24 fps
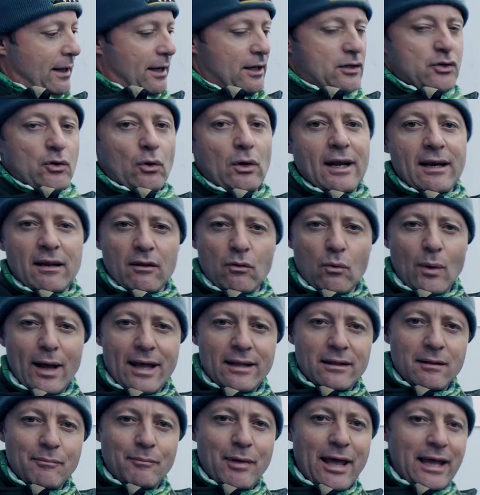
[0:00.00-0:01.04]
It's all out of the
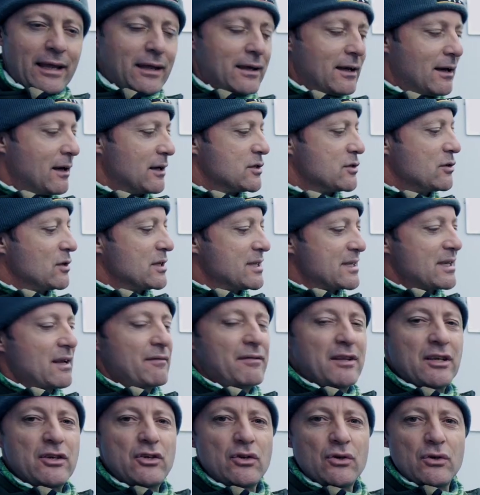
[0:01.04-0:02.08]
way at the back here. It's not
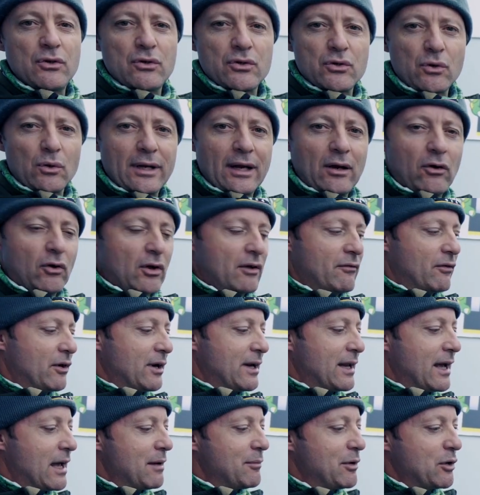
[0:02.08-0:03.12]
stuff that you use all day long
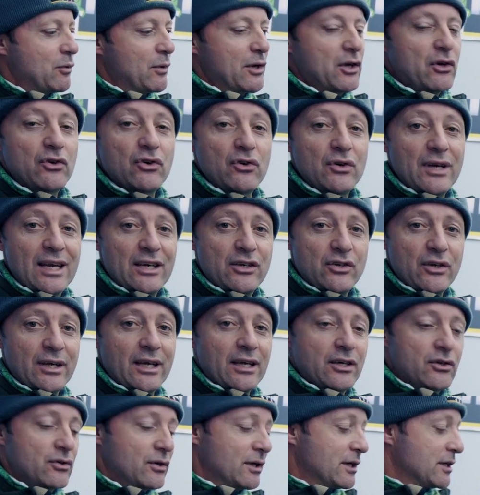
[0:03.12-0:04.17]
every day, but when you do need to
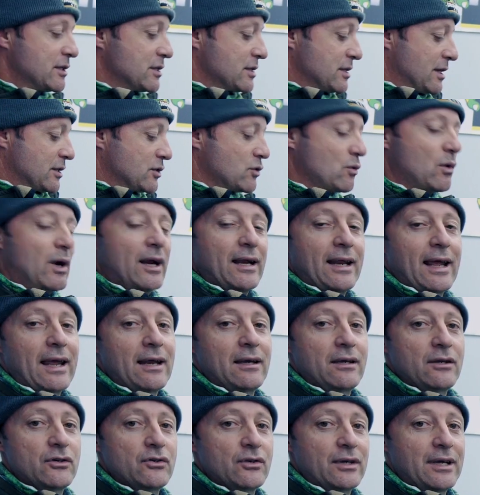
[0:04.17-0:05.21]
get to it, it's quite
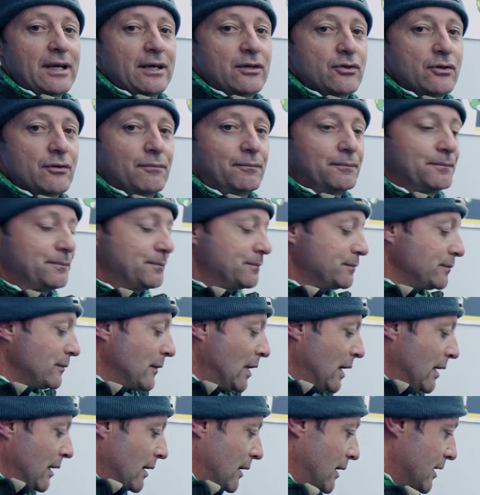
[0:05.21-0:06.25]
handy to get to.
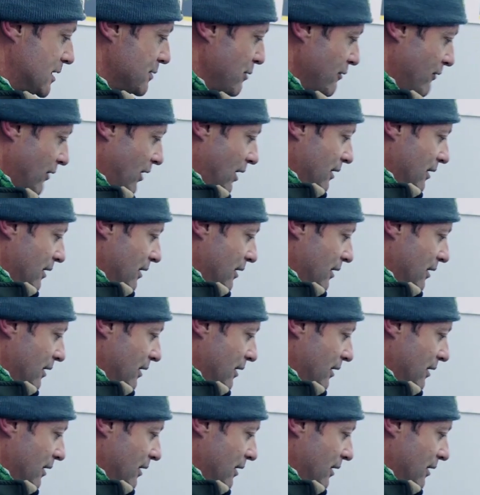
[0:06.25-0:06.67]
Let's move